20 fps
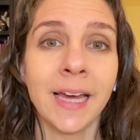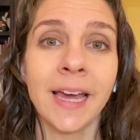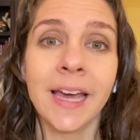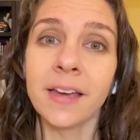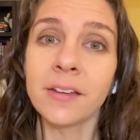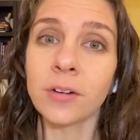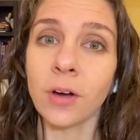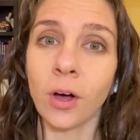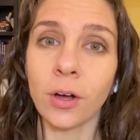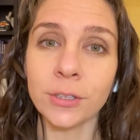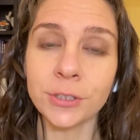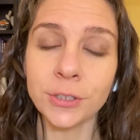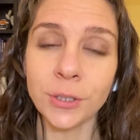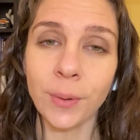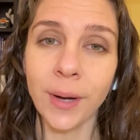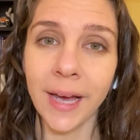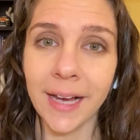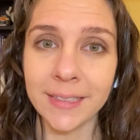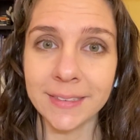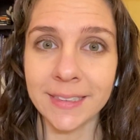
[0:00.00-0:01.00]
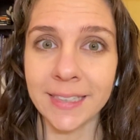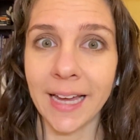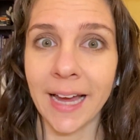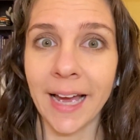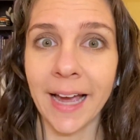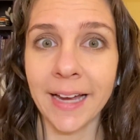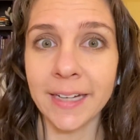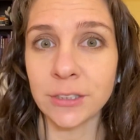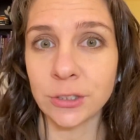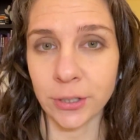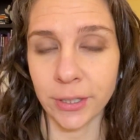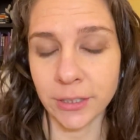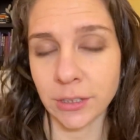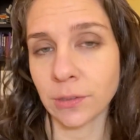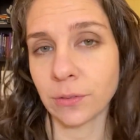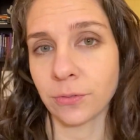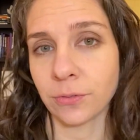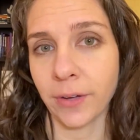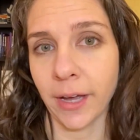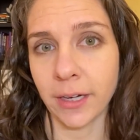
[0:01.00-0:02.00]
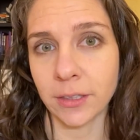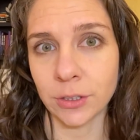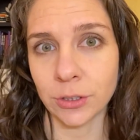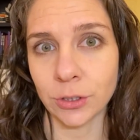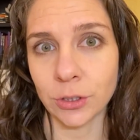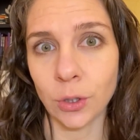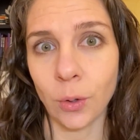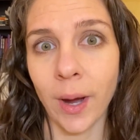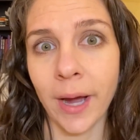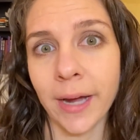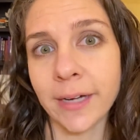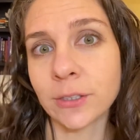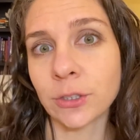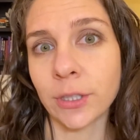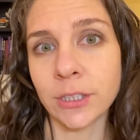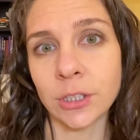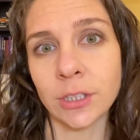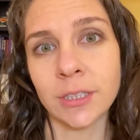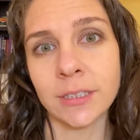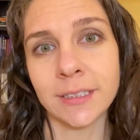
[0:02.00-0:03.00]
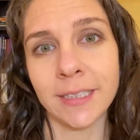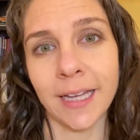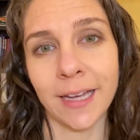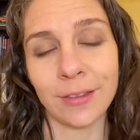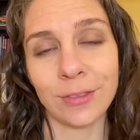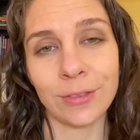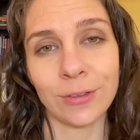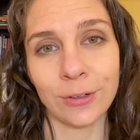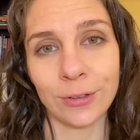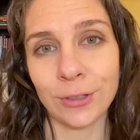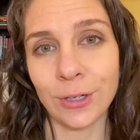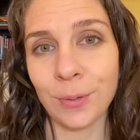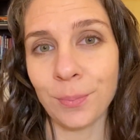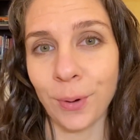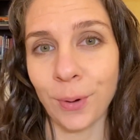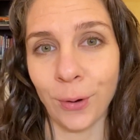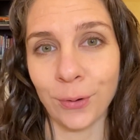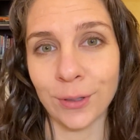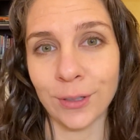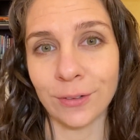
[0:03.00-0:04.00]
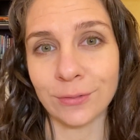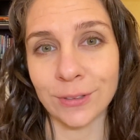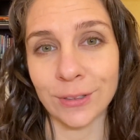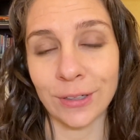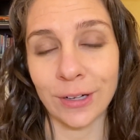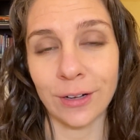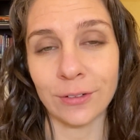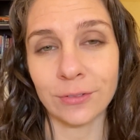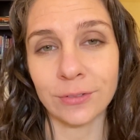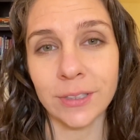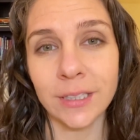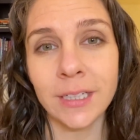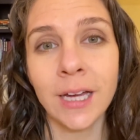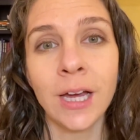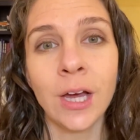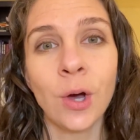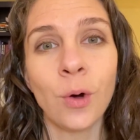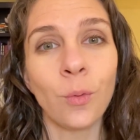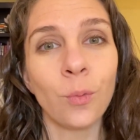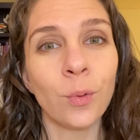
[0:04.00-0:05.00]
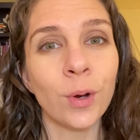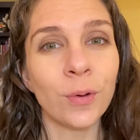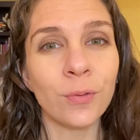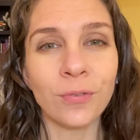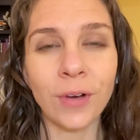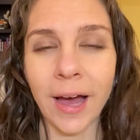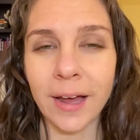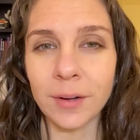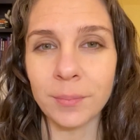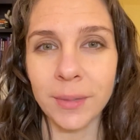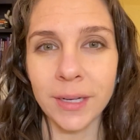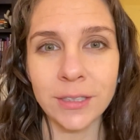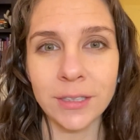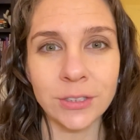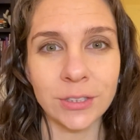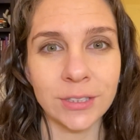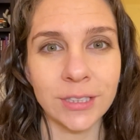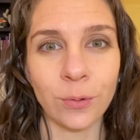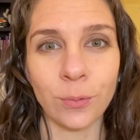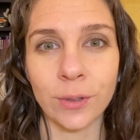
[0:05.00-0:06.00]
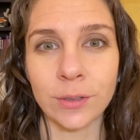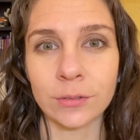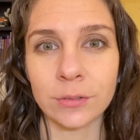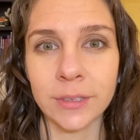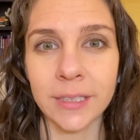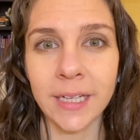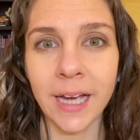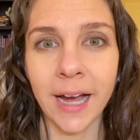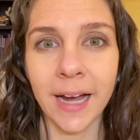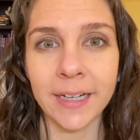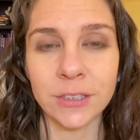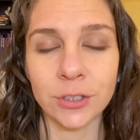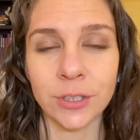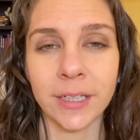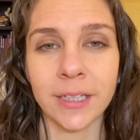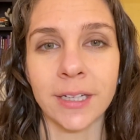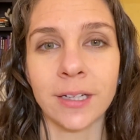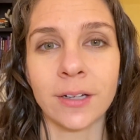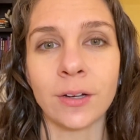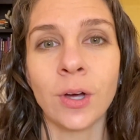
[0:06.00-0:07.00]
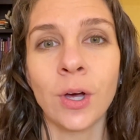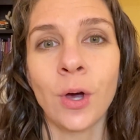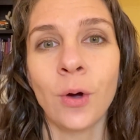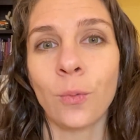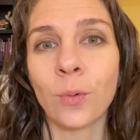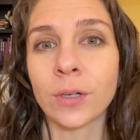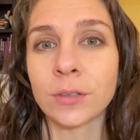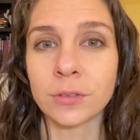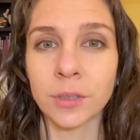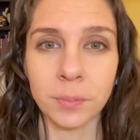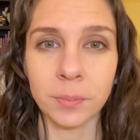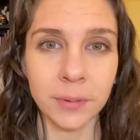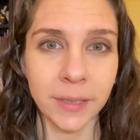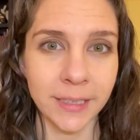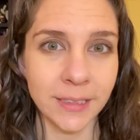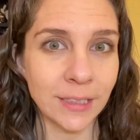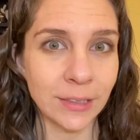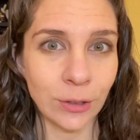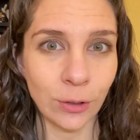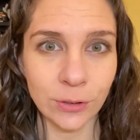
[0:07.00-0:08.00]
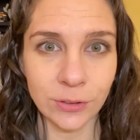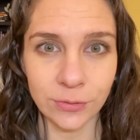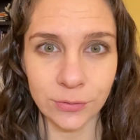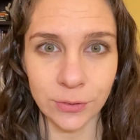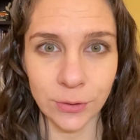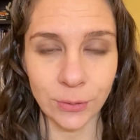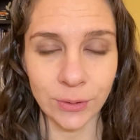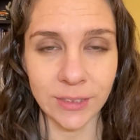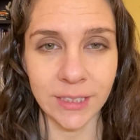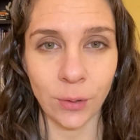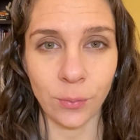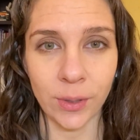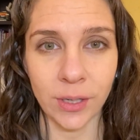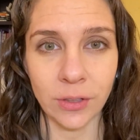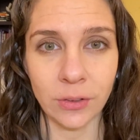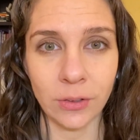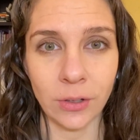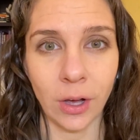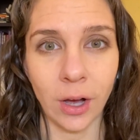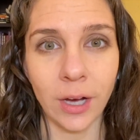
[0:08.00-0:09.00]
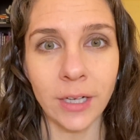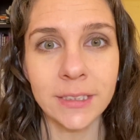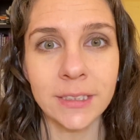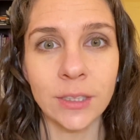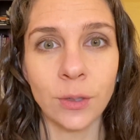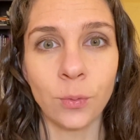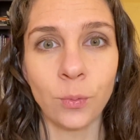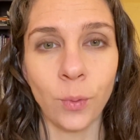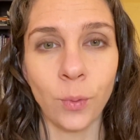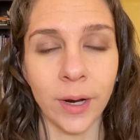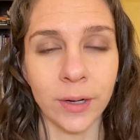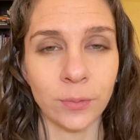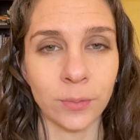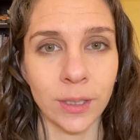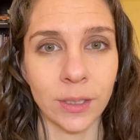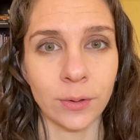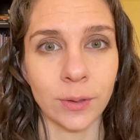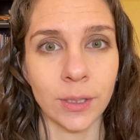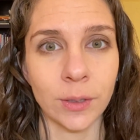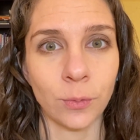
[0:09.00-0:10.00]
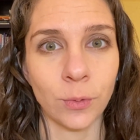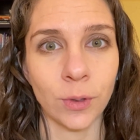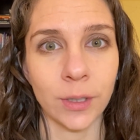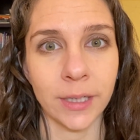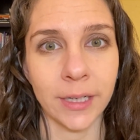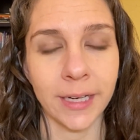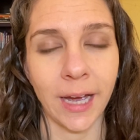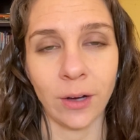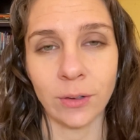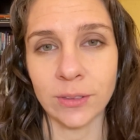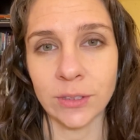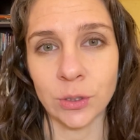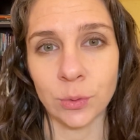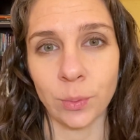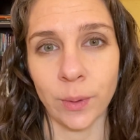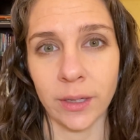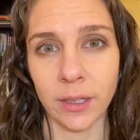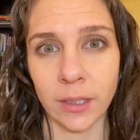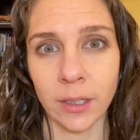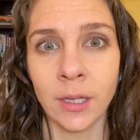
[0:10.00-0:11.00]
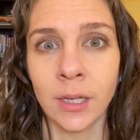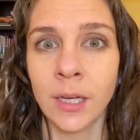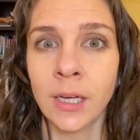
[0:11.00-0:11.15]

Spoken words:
It also has that hydration factor. So hydration is that third component of recovery. We've got to make sure that we're rehydrating, we're replacing those fluids that we lost when we were working out and sweating.